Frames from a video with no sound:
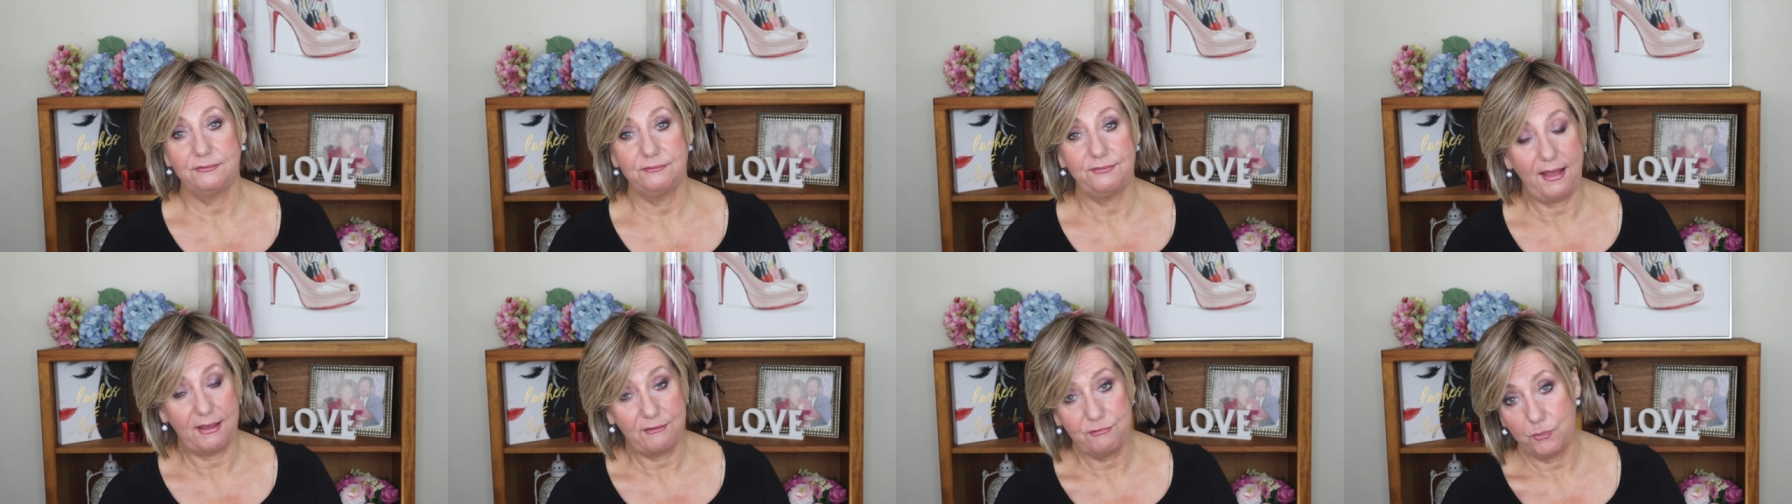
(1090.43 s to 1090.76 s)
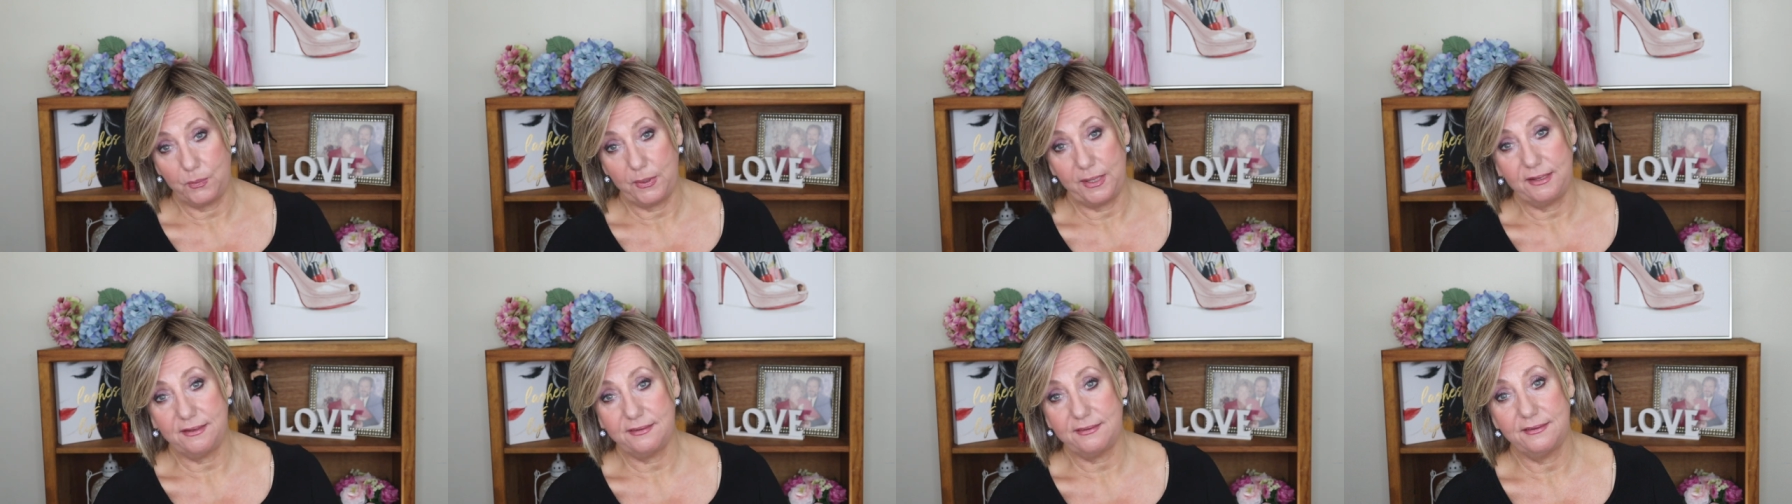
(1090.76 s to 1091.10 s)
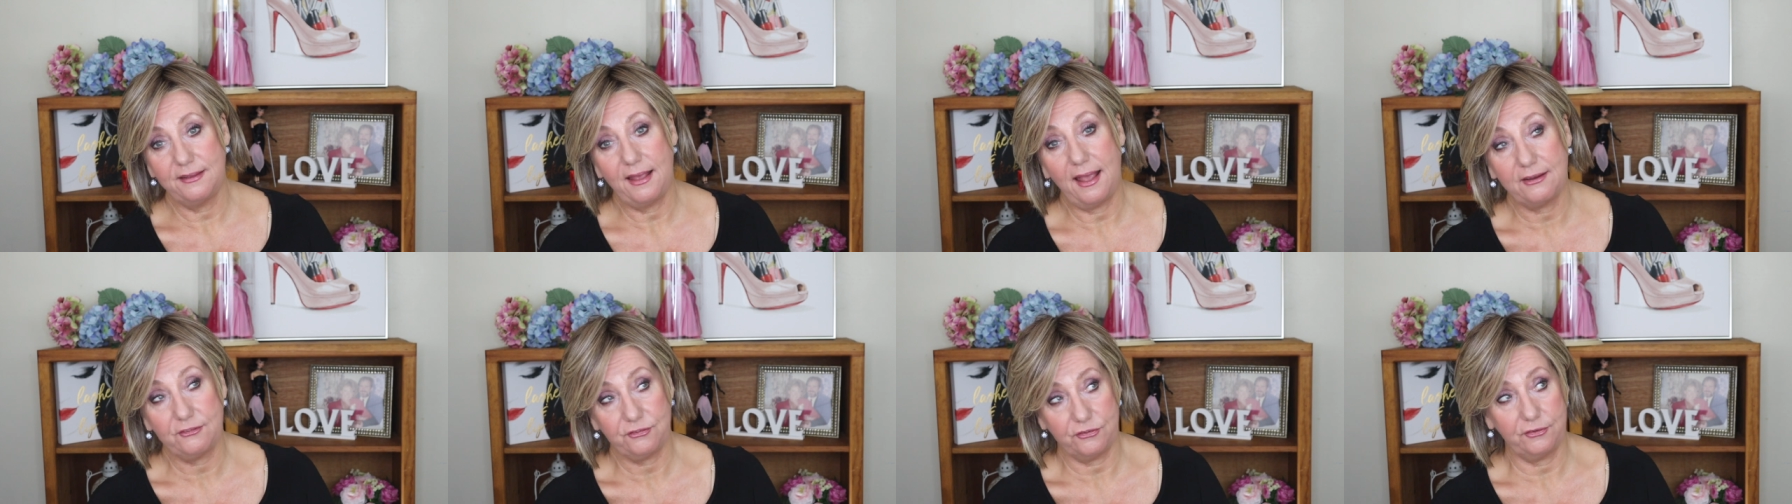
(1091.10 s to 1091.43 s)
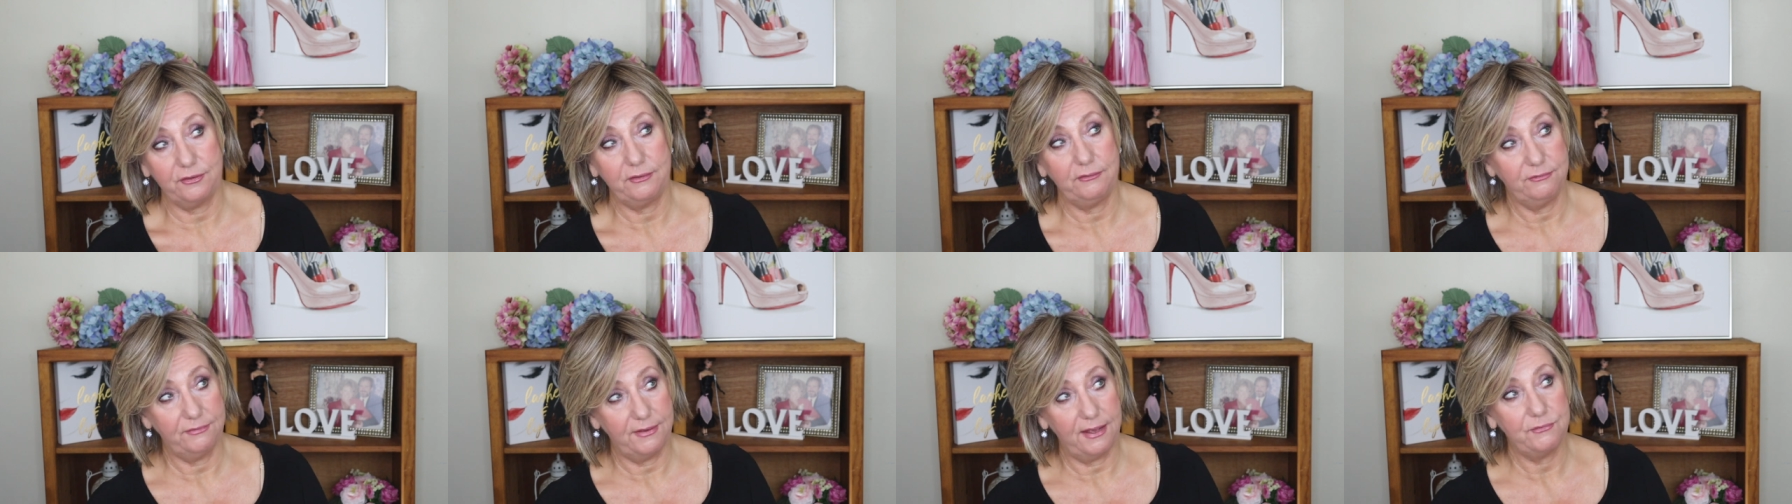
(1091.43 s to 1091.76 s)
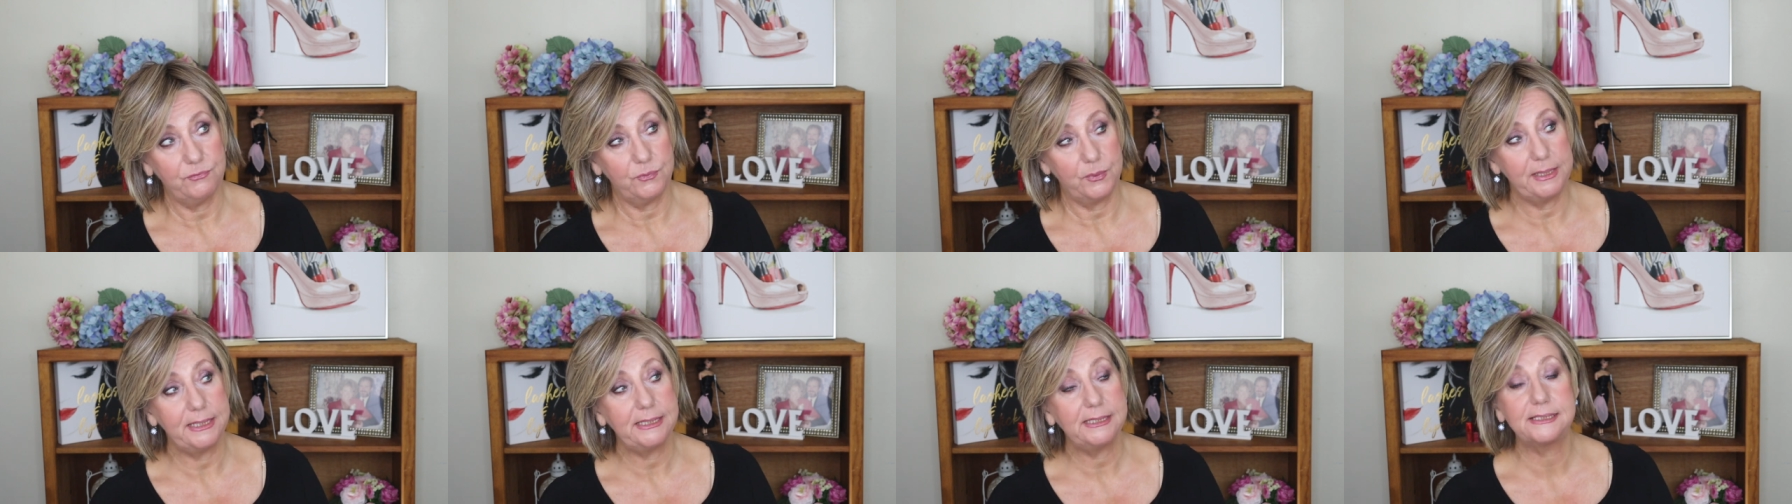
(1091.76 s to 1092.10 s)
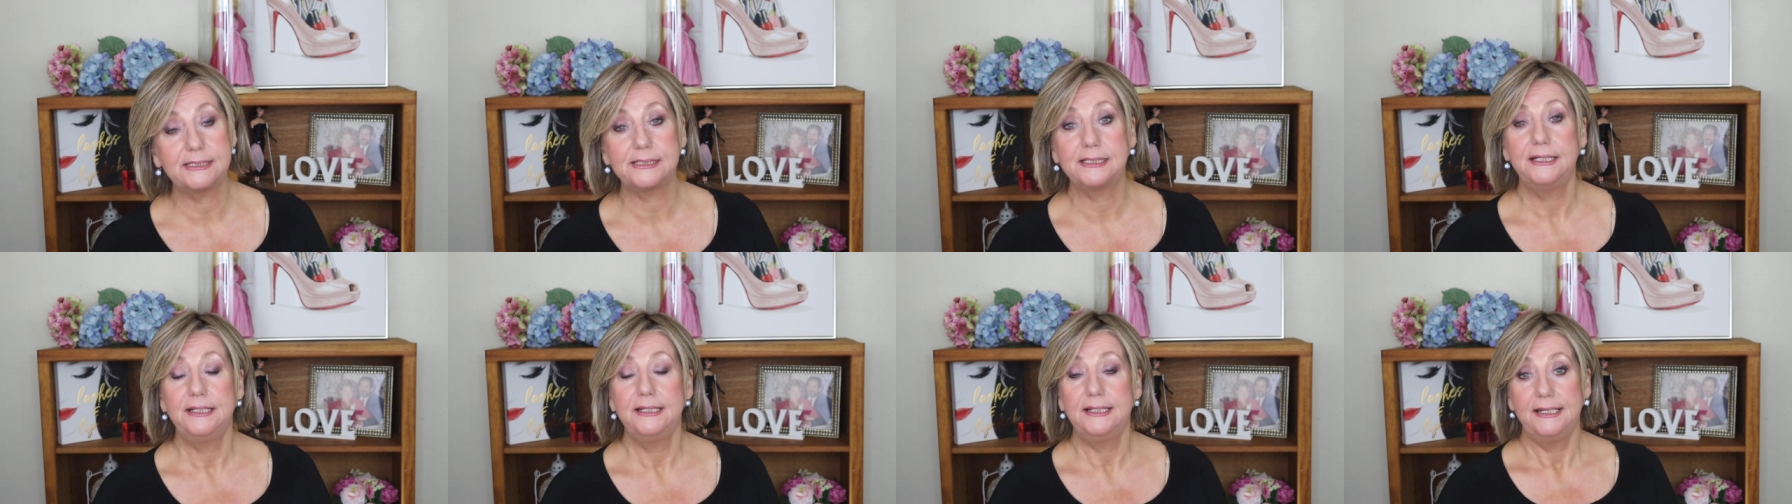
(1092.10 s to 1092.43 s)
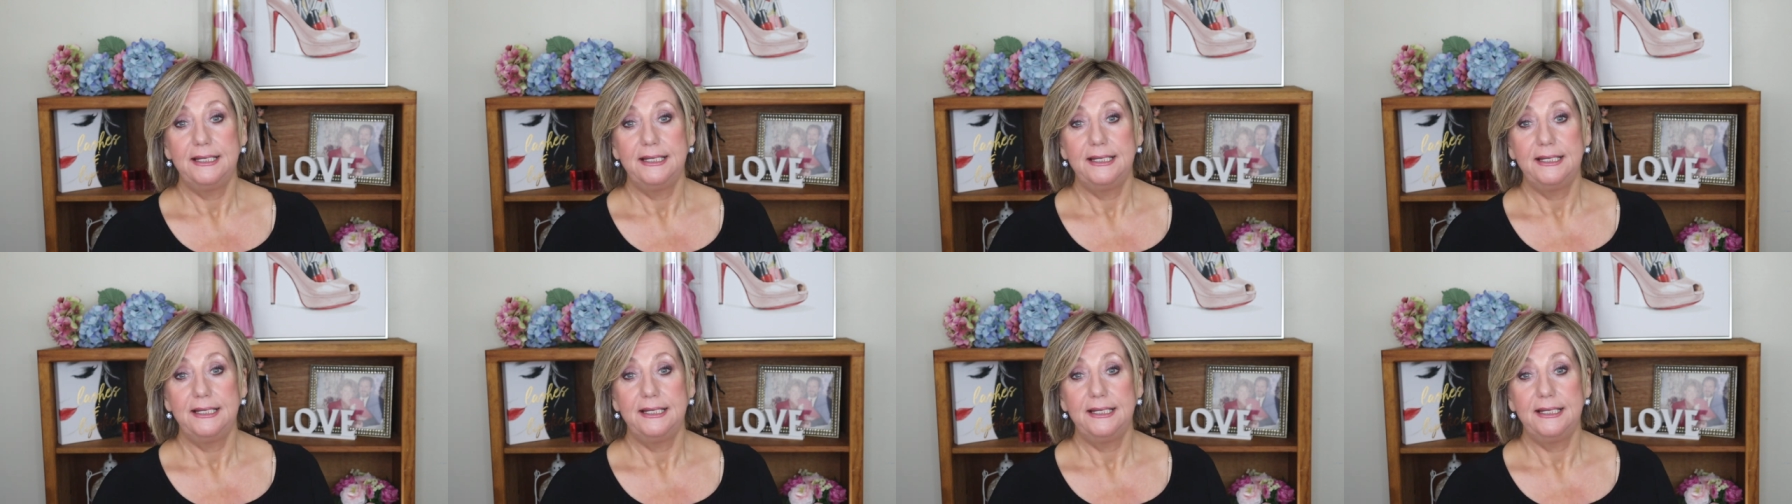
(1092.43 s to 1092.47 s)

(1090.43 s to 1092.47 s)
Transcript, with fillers: 5 weeks, actually 5 weeks.